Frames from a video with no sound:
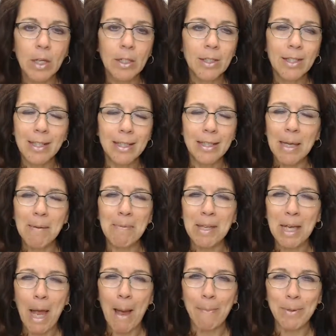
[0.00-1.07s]
So the same
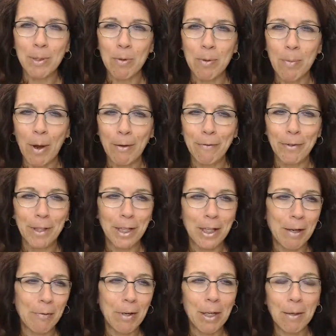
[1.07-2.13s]
thing happens with mindful
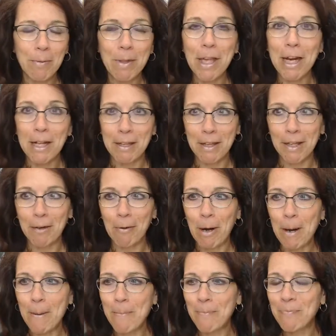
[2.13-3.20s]
eating, really with anything,
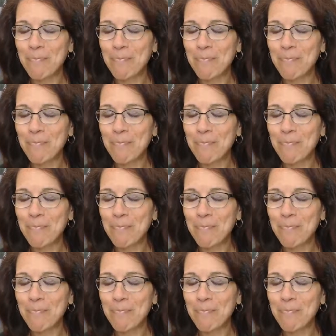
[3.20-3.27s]
right?